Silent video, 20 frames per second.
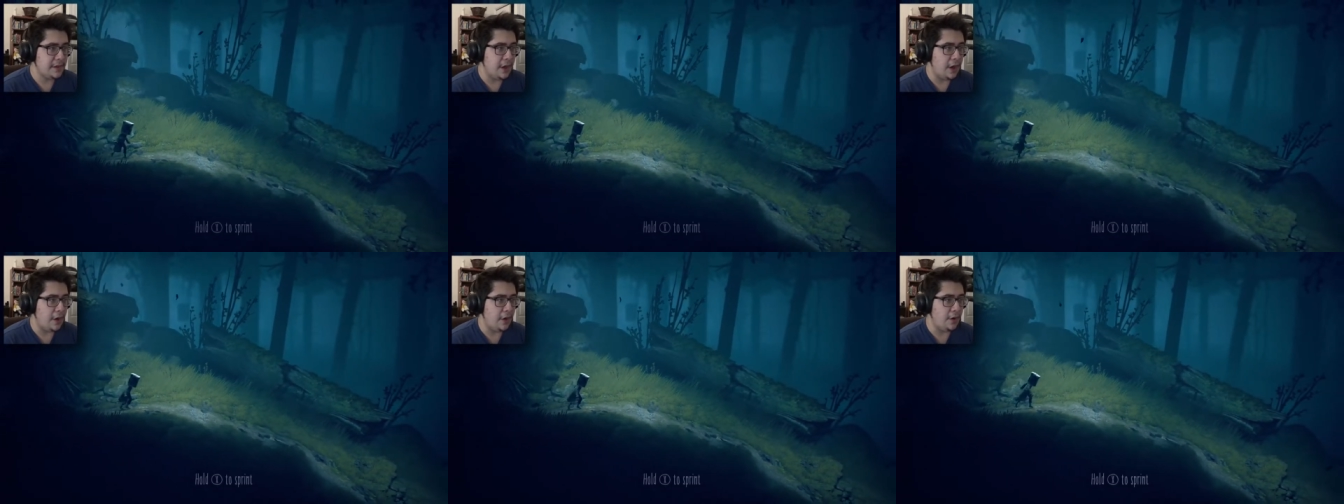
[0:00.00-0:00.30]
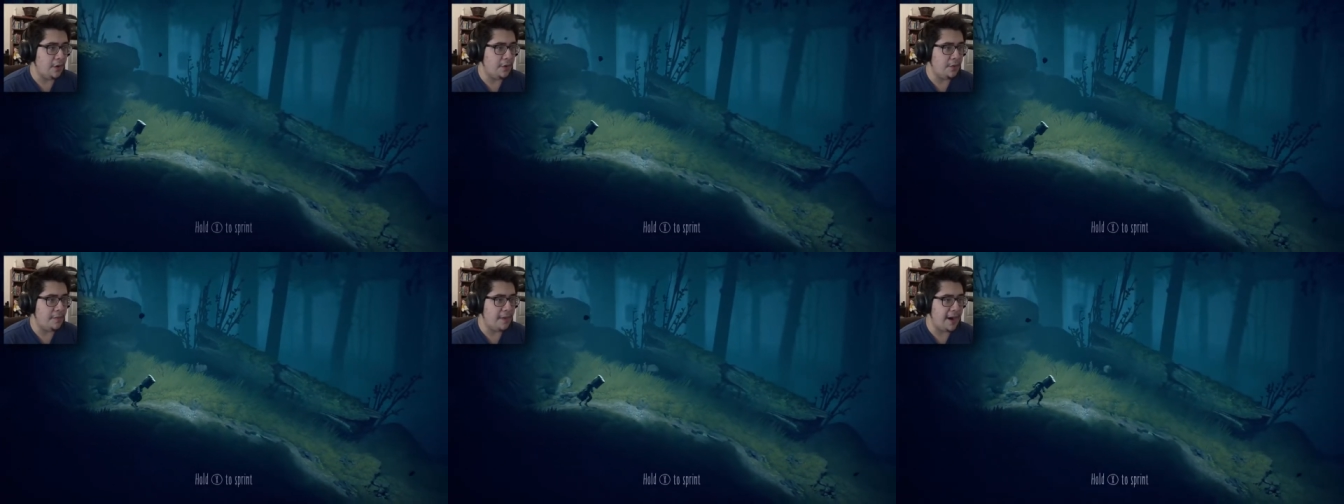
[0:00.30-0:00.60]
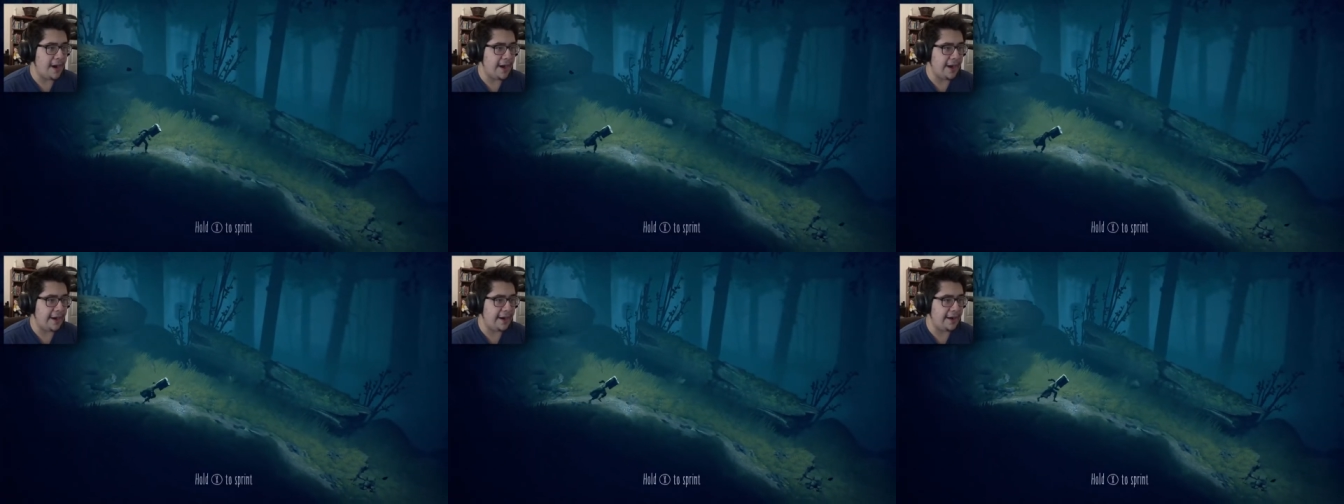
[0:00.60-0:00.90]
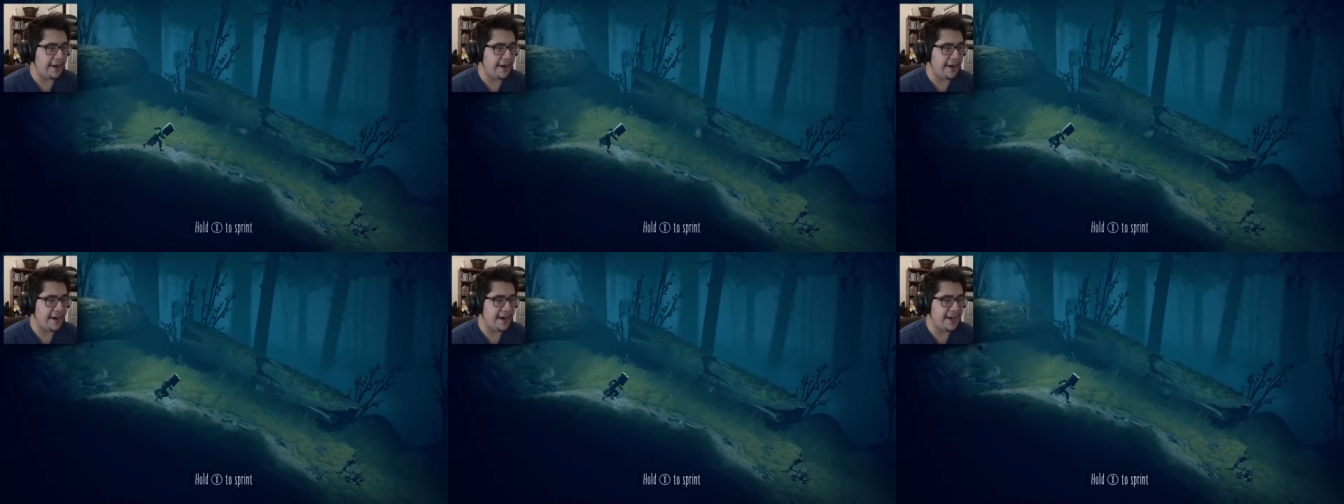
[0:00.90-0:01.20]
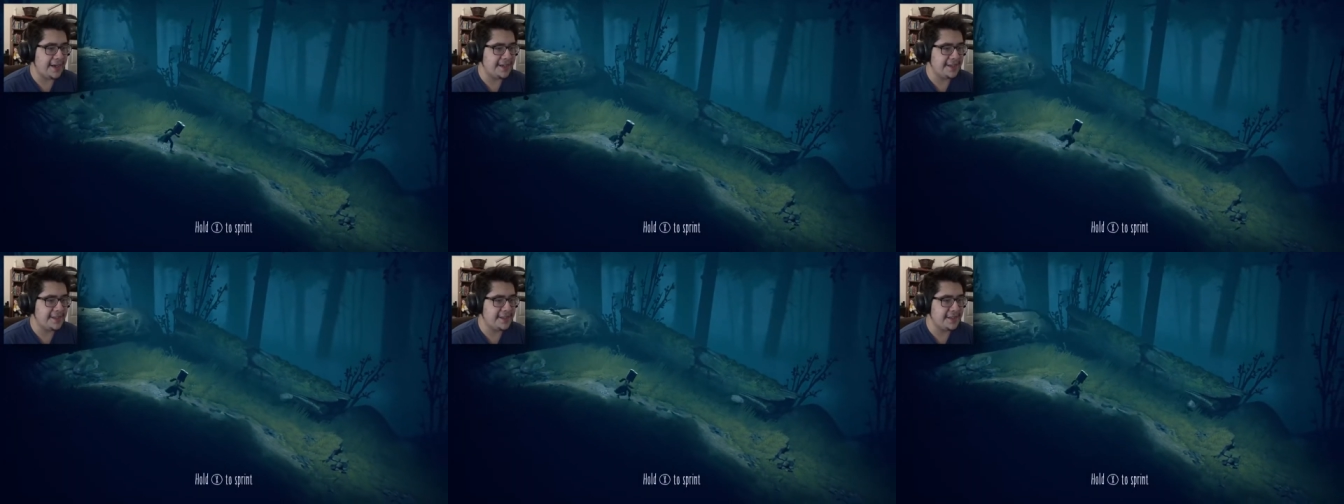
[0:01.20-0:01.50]
Oh my
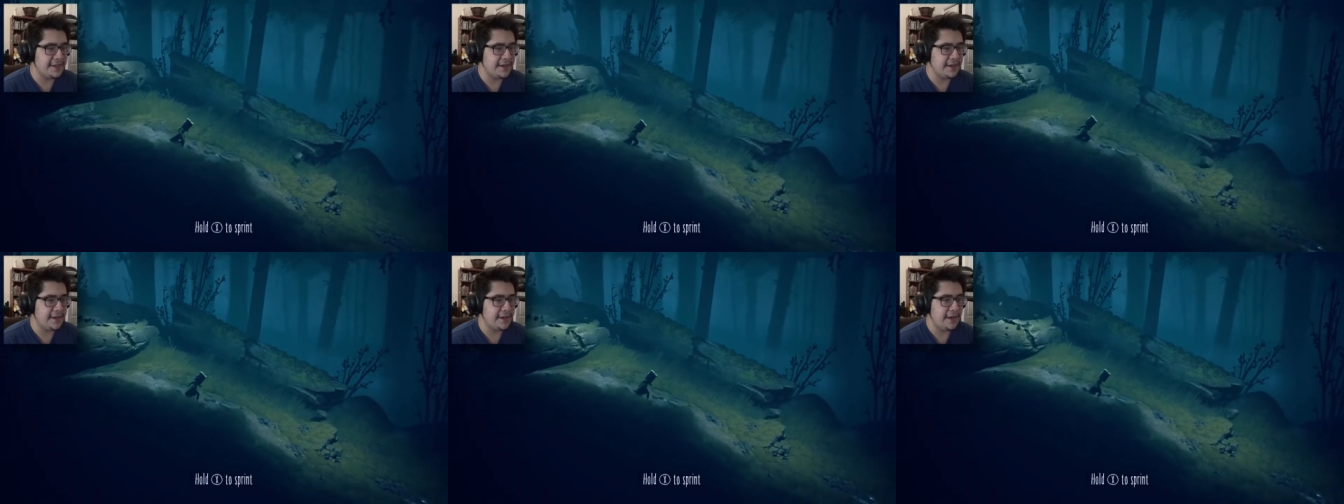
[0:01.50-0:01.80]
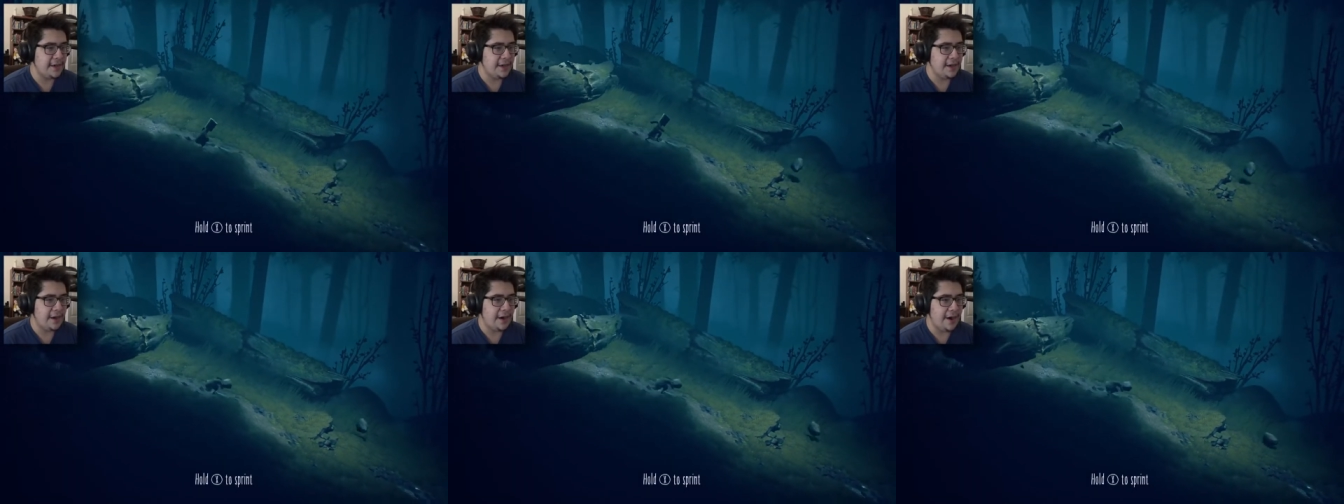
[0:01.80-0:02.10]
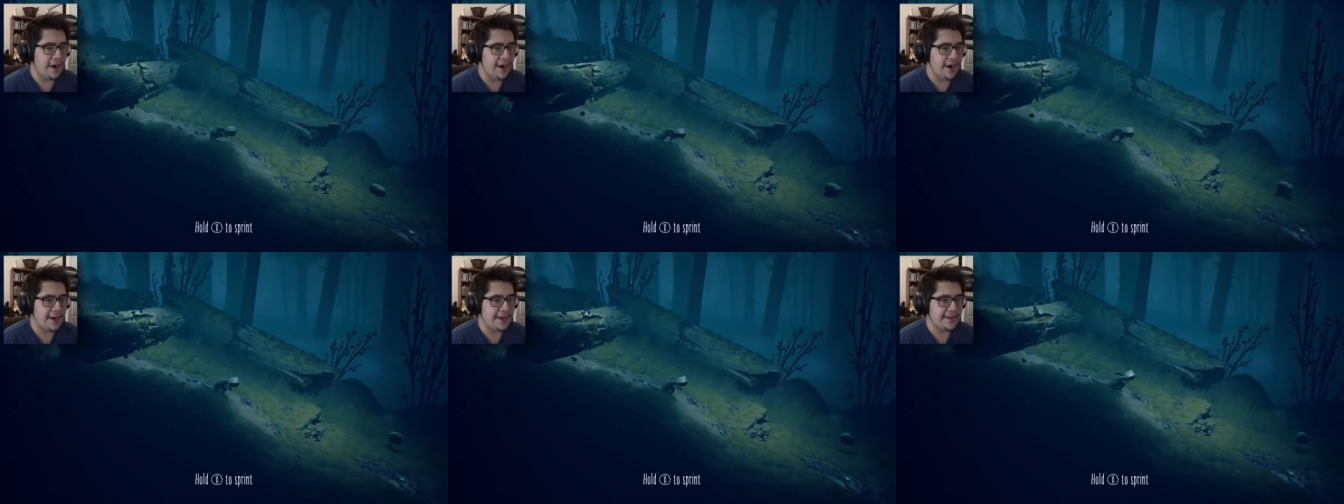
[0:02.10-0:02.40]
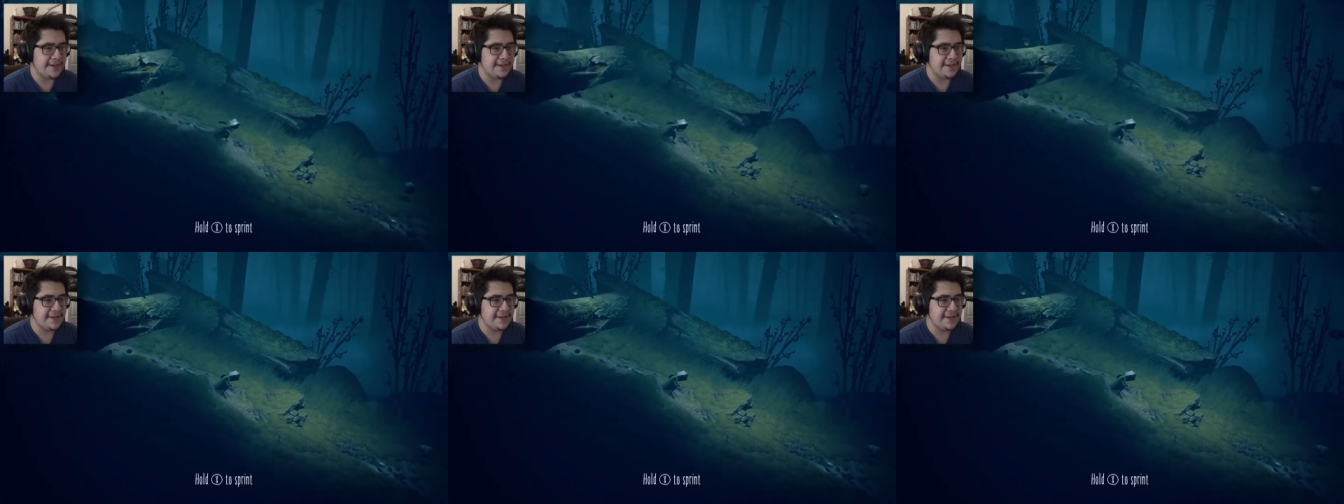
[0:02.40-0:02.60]
gosh. All right.